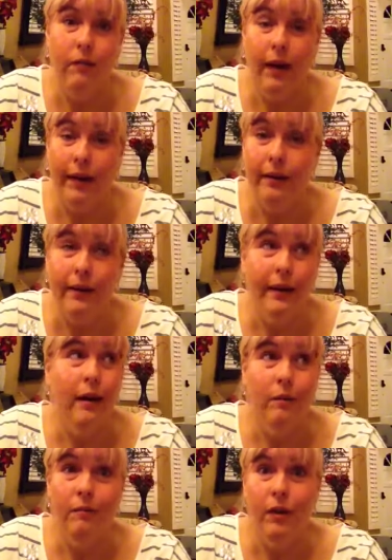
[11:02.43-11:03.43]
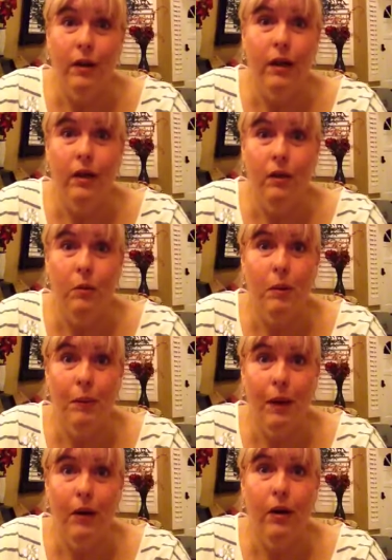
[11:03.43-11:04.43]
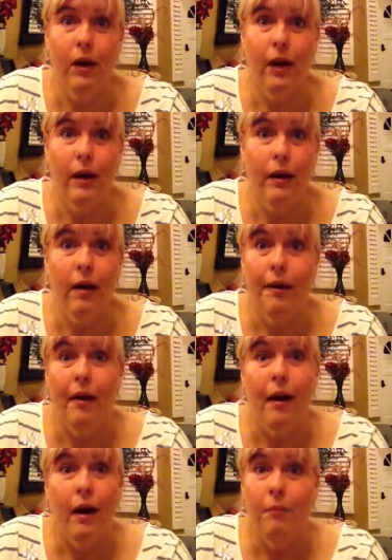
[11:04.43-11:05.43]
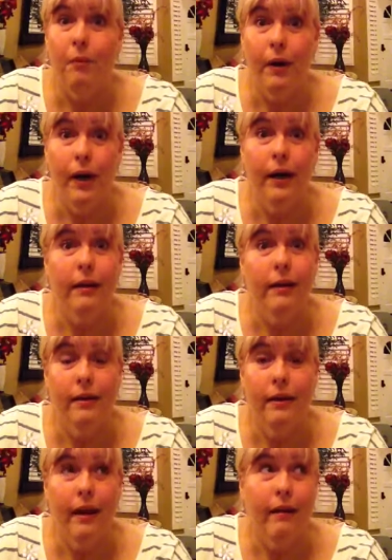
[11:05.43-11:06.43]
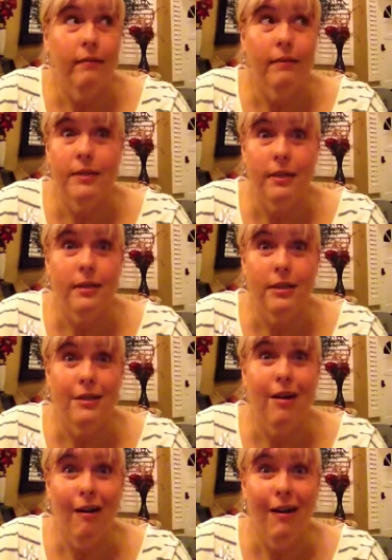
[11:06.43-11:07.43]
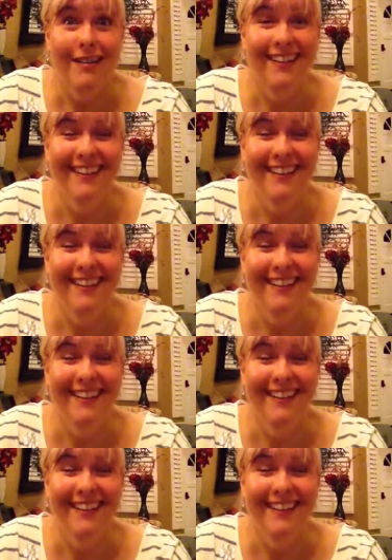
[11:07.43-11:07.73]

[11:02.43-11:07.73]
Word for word: Finally, I'm feeling a little bit better, and I'm praying that that stitch is gone.